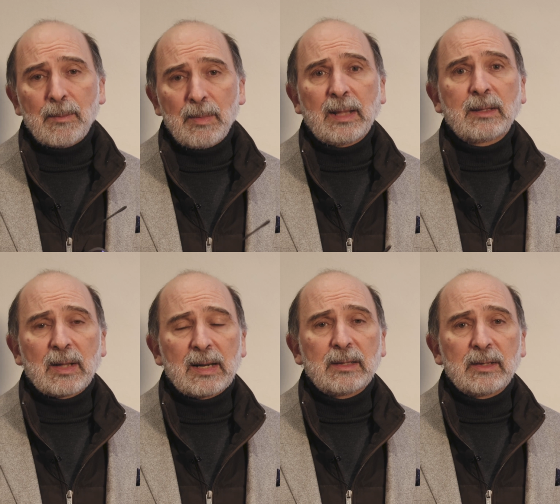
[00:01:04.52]
a better
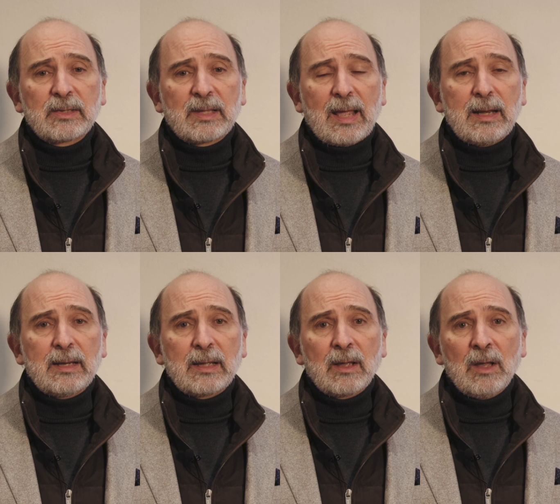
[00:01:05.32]

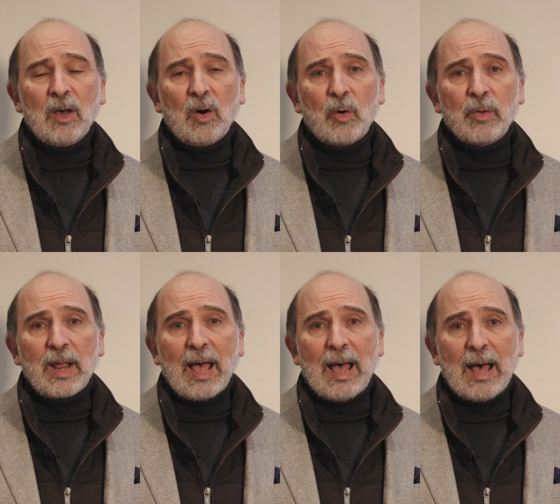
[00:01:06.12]
understanding
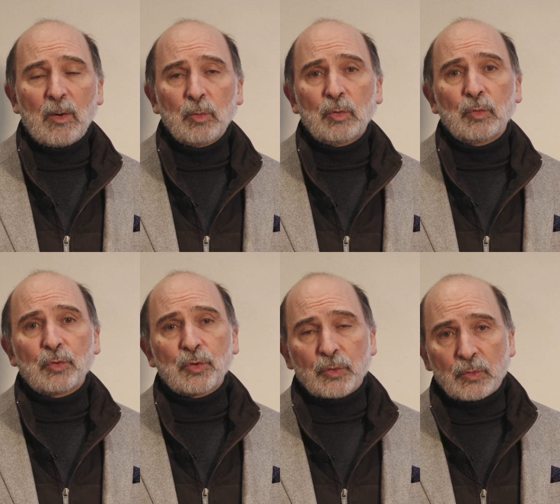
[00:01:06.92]
on how to
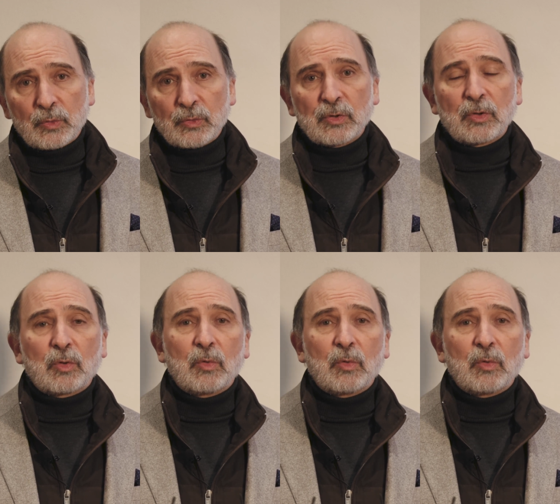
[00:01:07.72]
choose